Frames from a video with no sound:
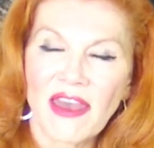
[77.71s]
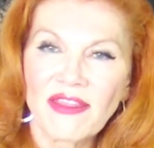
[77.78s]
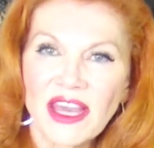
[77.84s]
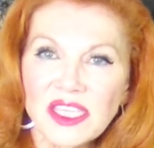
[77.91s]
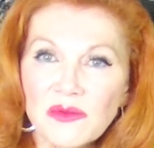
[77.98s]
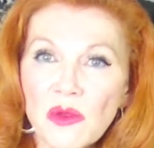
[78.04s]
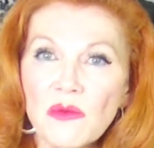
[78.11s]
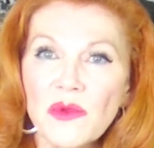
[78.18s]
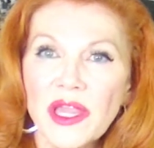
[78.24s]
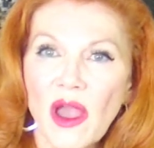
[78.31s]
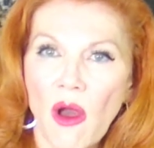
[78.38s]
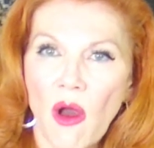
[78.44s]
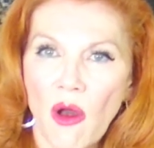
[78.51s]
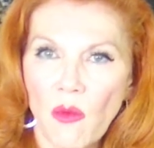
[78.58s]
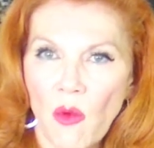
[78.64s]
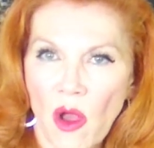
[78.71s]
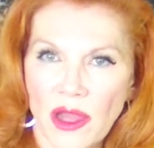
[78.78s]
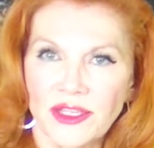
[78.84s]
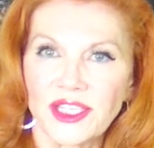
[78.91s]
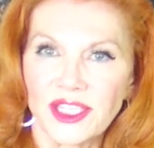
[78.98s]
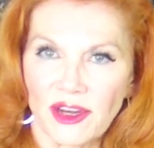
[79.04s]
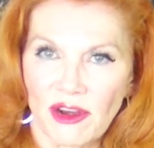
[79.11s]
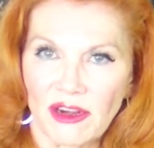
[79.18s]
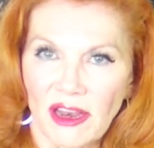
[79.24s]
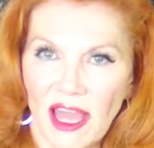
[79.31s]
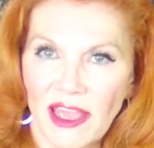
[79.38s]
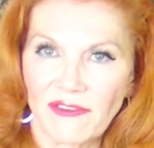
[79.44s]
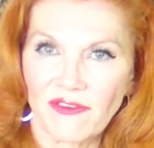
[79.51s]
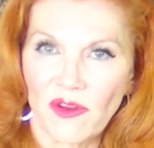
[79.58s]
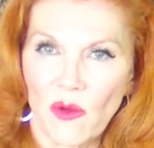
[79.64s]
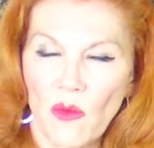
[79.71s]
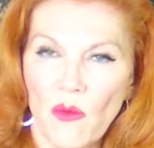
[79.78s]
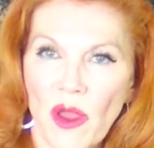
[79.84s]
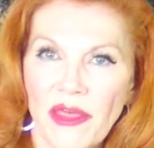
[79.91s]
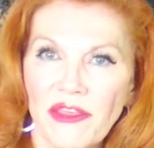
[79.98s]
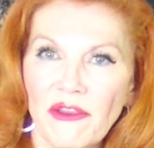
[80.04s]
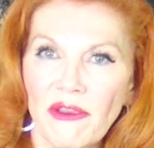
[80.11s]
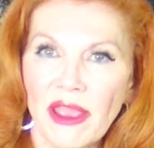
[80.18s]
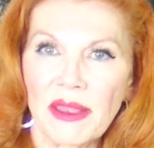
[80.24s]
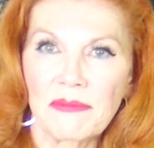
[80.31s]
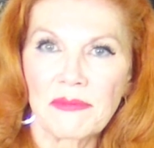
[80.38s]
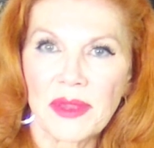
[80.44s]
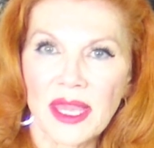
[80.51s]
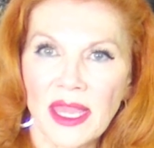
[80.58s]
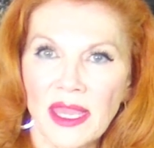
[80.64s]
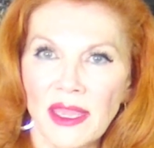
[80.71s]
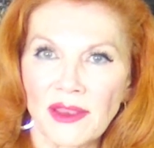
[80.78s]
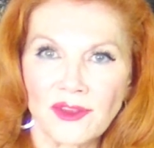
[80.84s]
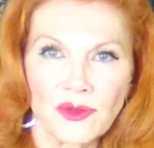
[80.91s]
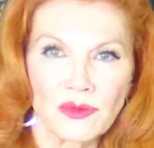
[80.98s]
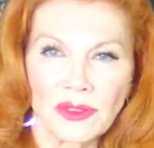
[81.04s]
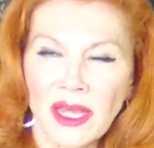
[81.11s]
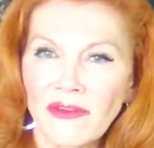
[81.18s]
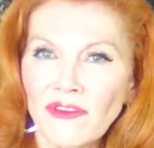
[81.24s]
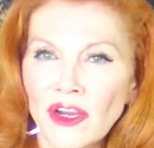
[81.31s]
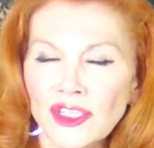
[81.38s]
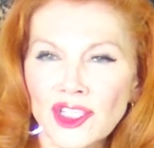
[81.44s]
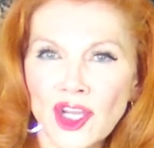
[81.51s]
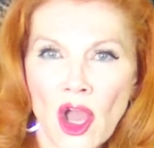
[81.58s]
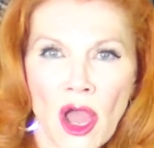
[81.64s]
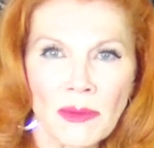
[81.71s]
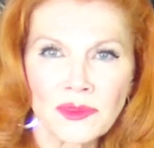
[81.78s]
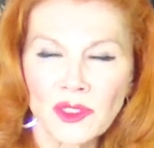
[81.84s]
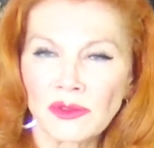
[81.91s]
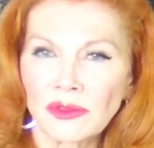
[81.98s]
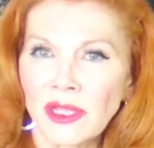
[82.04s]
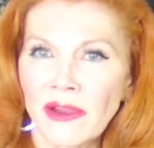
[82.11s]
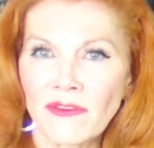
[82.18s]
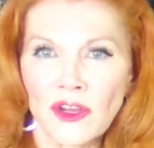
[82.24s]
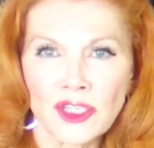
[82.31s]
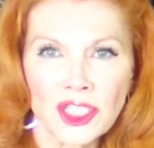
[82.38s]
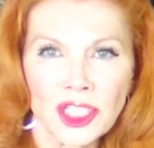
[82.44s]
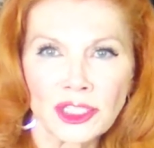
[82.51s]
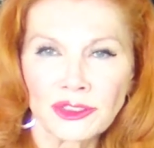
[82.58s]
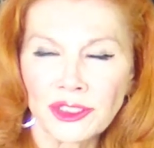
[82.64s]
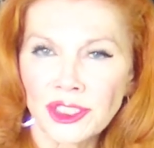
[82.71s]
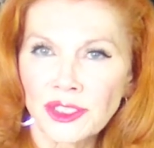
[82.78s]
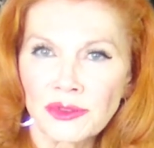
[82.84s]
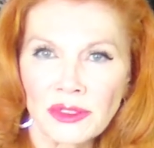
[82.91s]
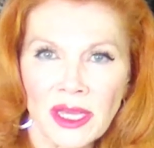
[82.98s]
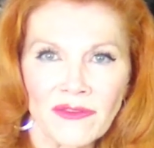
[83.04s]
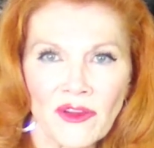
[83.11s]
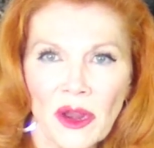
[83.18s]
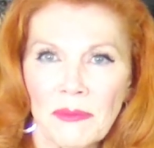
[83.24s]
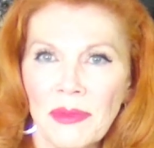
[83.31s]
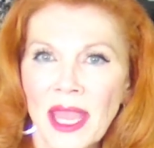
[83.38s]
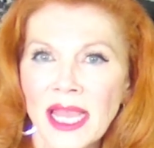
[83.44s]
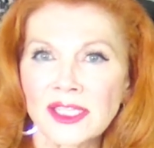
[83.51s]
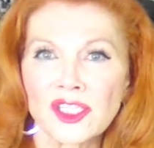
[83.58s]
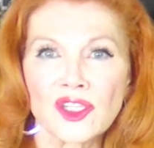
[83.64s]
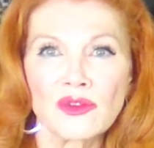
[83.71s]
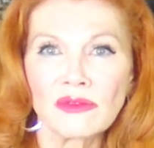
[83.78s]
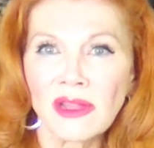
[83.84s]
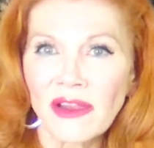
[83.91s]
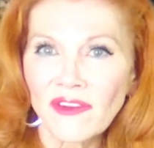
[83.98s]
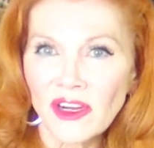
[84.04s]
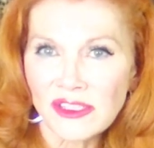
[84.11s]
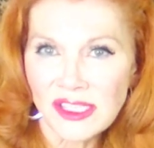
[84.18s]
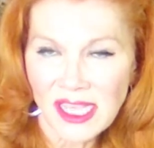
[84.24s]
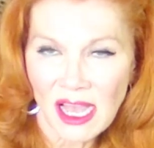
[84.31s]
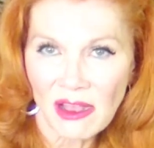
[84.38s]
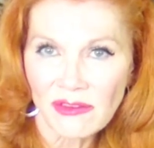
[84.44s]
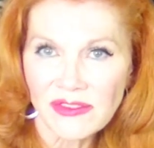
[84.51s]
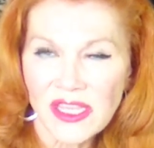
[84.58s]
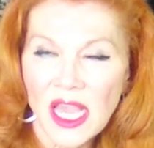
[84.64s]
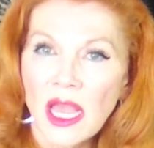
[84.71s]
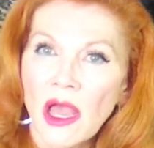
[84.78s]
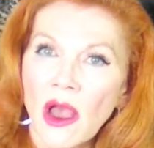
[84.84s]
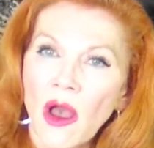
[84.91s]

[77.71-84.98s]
And that's what we all want in our life, whether it be to love our job, to love our children, to love our pets, to love ourselves.